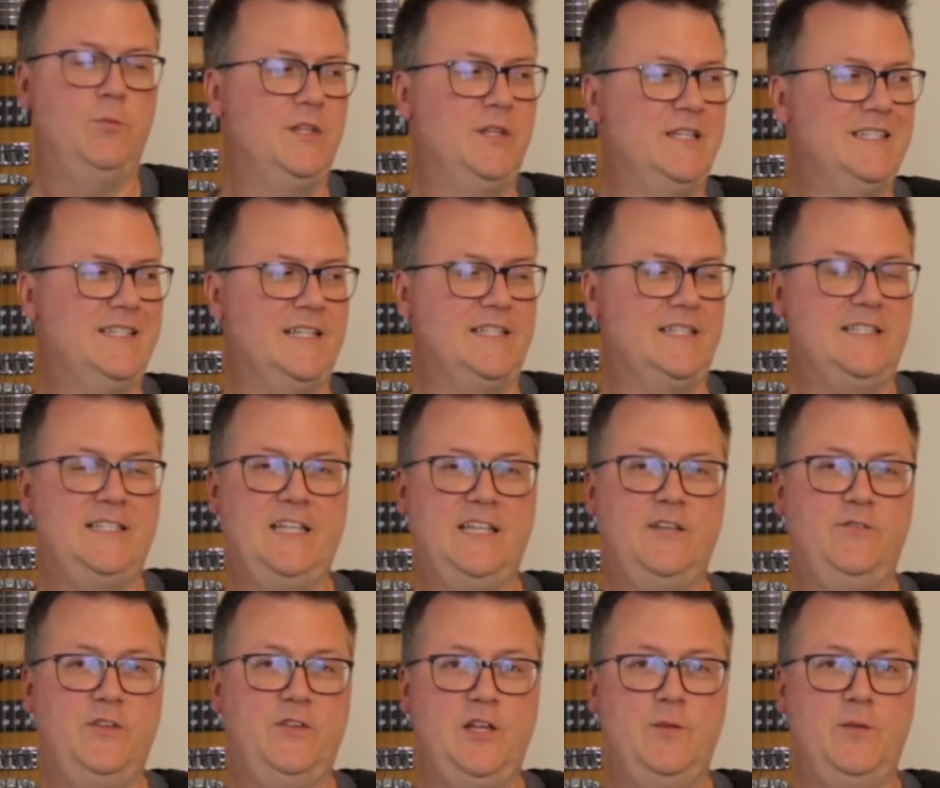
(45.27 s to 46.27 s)
This is the
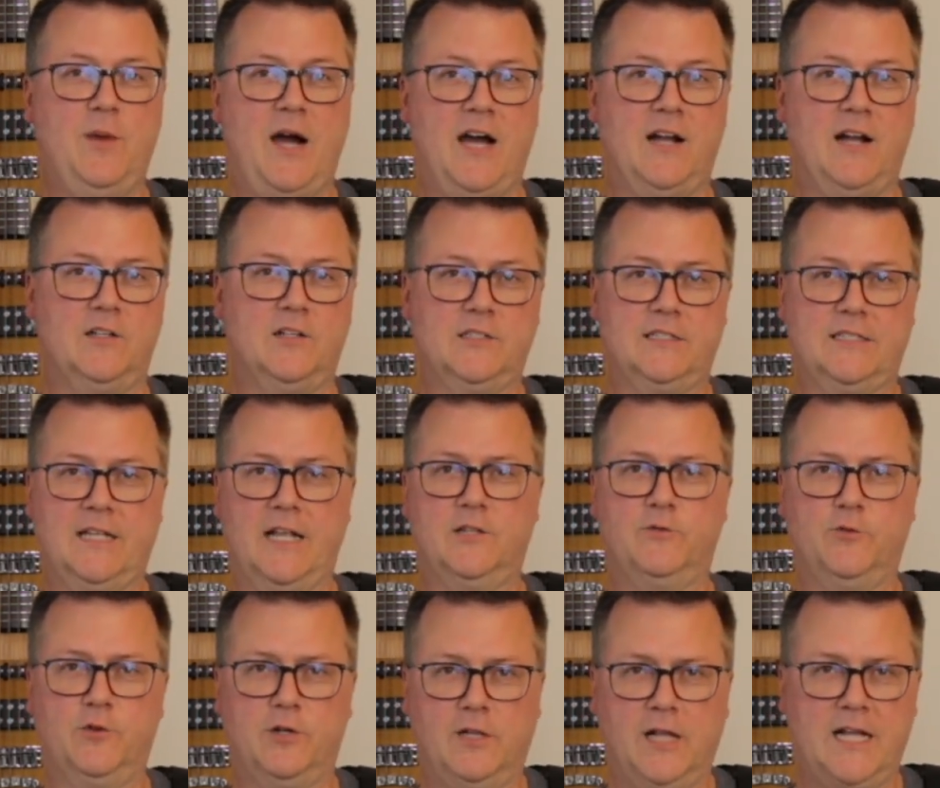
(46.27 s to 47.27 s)
CV model. It
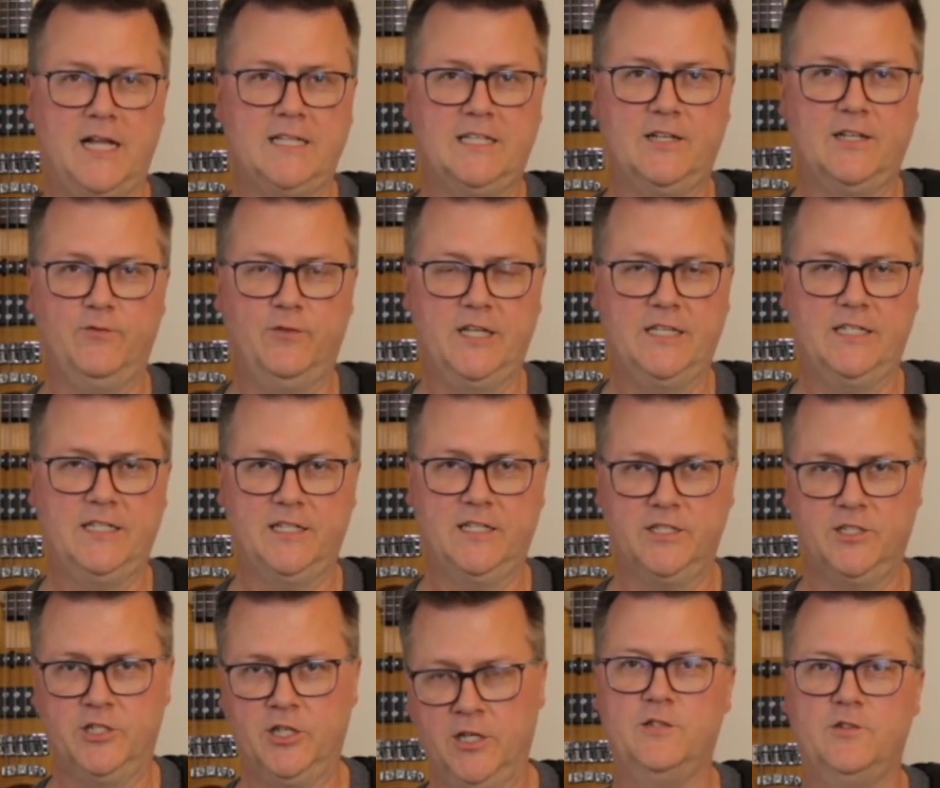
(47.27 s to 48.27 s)
stands for Classic Vintage.